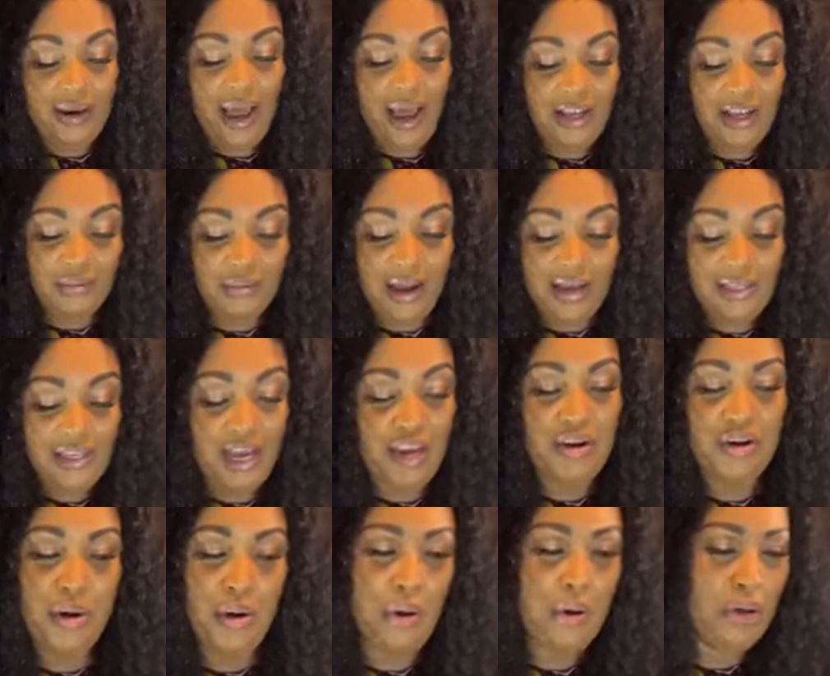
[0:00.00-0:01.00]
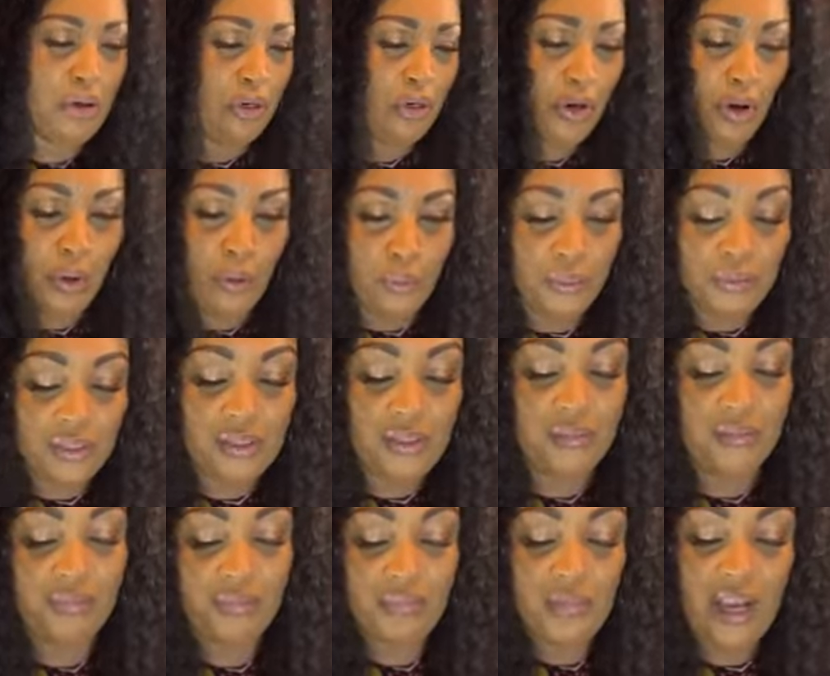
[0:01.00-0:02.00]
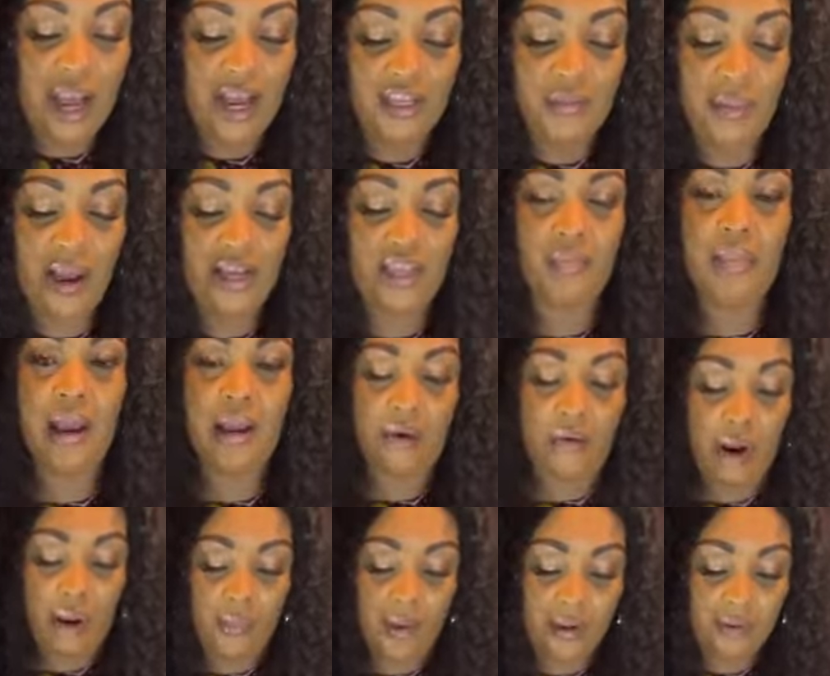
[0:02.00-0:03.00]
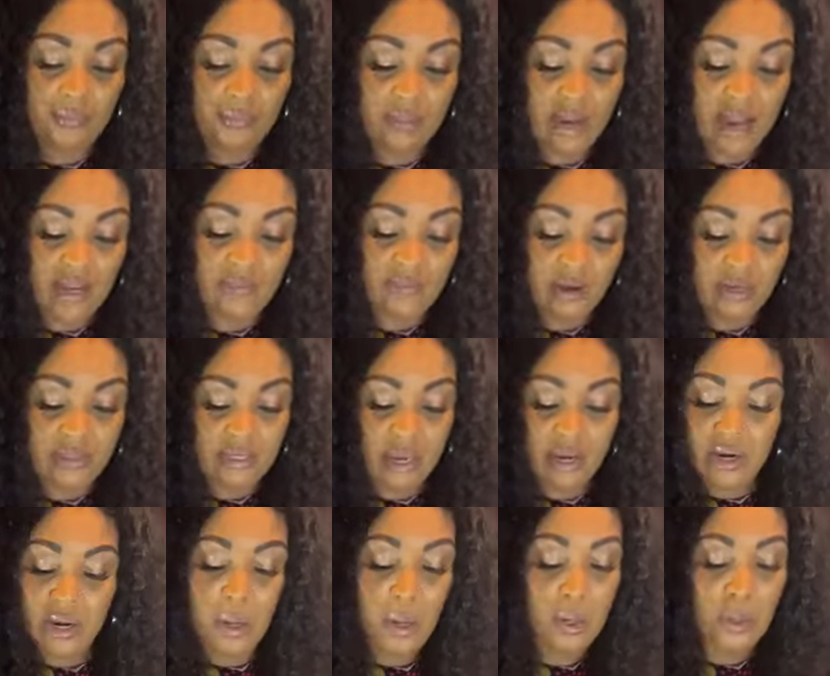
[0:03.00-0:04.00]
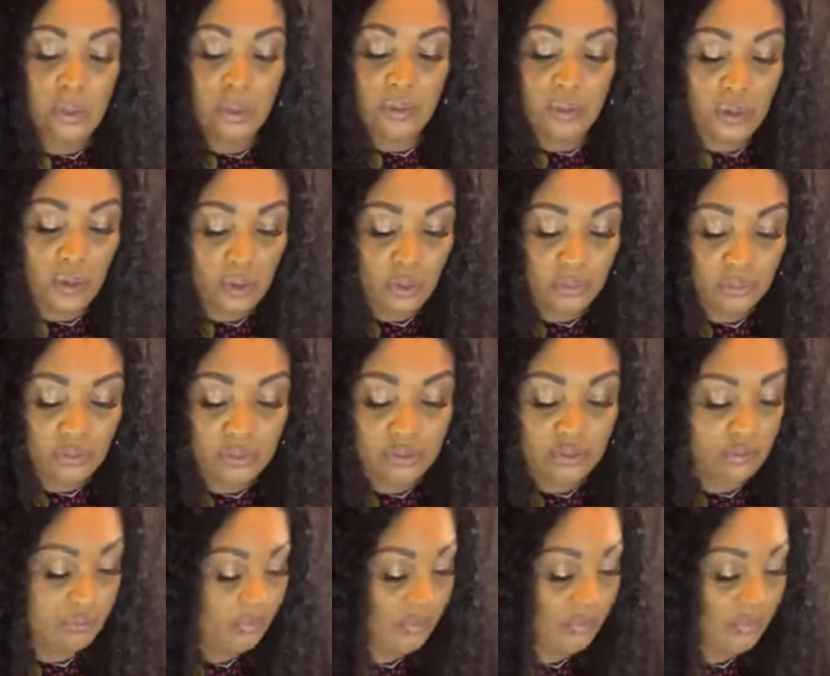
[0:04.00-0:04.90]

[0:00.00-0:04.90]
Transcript: Nazma said, no, you don't. Nazma is my grandma. Nazma said, no, you don't.